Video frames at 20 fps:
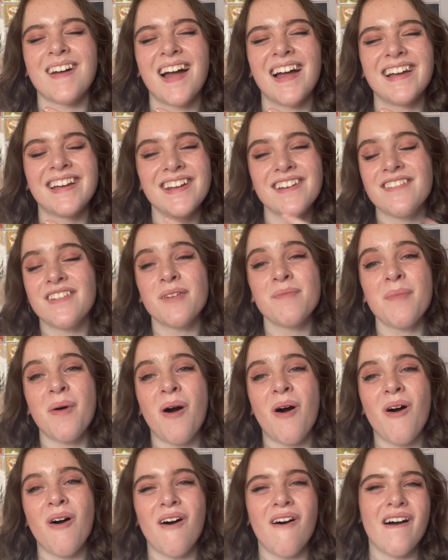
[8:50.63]
I'm gonna film the
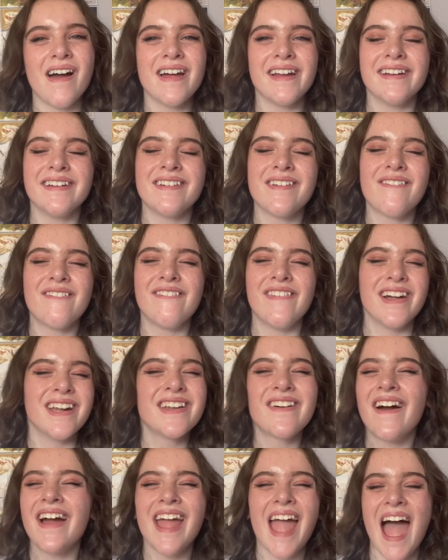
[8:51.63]
haul, and when
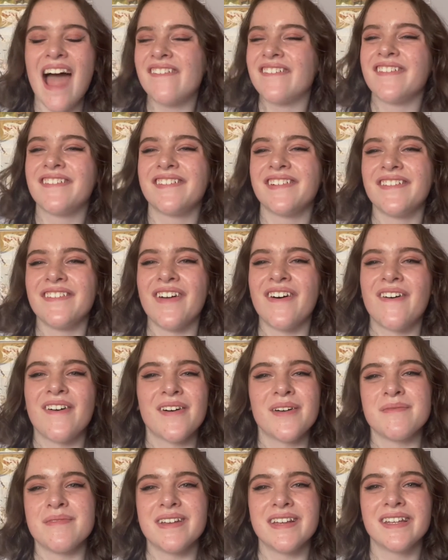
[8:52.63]
do I ever film the
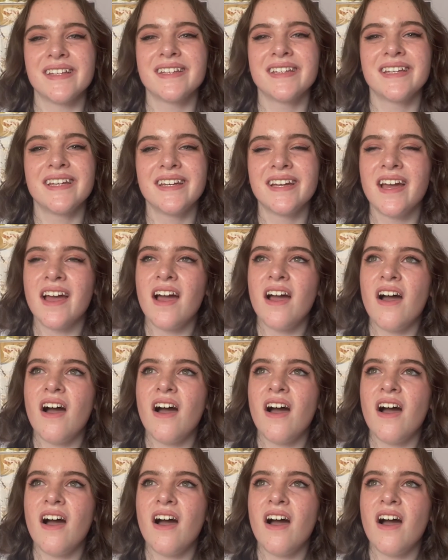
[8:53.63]
haul immediately?